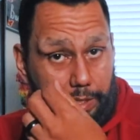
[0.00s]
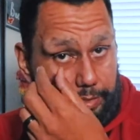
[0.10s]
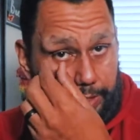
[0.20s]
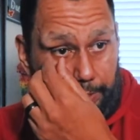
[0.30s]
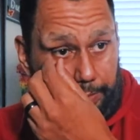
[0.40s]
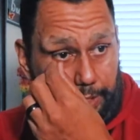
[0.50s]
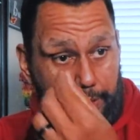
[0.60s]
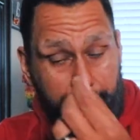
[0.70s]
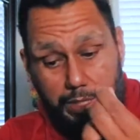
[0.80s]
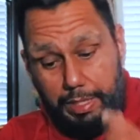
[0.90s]
off is the same thing,
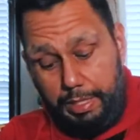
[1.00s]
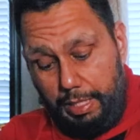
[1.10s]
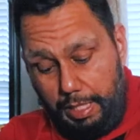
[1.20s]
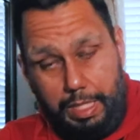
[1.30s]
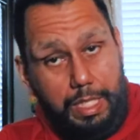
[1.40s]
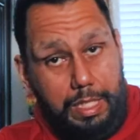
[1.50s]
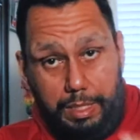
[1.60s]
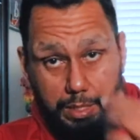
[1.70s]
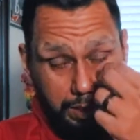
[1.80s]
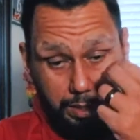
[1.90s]
left-handed.
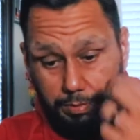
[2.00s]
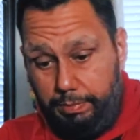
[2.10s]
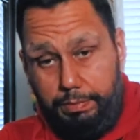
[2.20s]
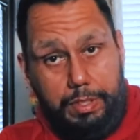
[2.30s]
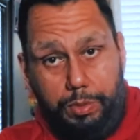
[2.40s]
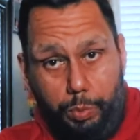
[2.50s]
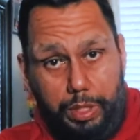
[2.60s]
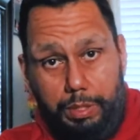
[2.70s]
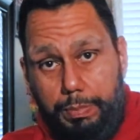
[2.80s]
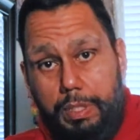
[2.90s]
You know, it's
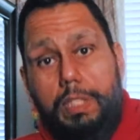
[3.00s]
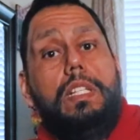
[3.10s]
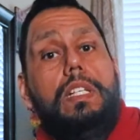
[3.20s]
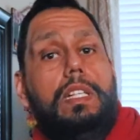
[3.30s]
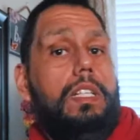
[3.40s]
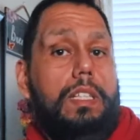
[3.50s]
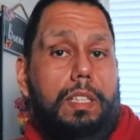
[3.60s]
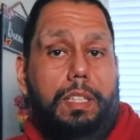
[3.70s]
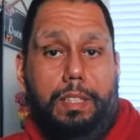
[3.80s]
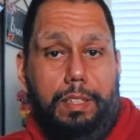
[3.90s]
weird, but
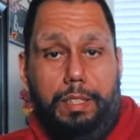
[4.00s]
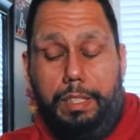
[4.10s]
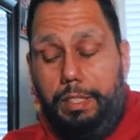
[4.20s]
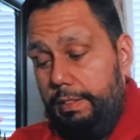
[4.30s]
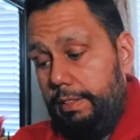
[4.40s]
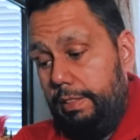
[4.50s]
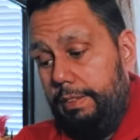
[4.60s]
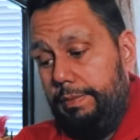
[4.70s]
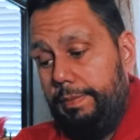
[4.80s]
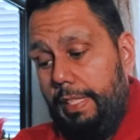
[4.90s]
you gotta do it.
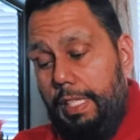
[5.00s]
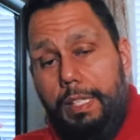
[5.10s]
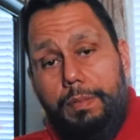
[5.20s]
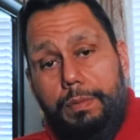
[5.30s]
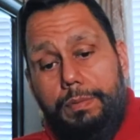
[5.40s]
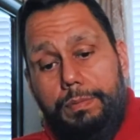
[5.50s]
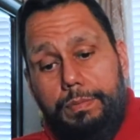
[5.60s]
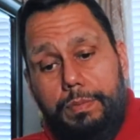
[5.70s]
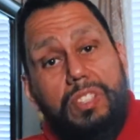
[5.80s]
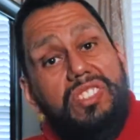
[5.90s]
So
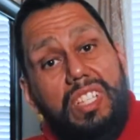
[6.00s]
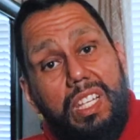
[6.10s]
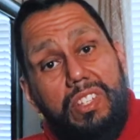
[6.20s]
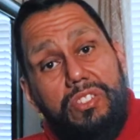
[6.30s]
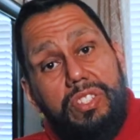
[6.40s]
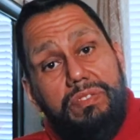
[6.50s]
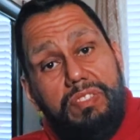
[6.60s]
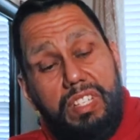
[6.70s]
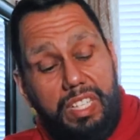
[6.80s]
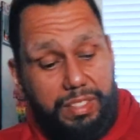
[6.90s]
we'll see you at lunch.
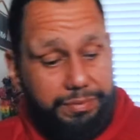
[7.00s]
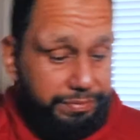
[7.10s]
Alrighty.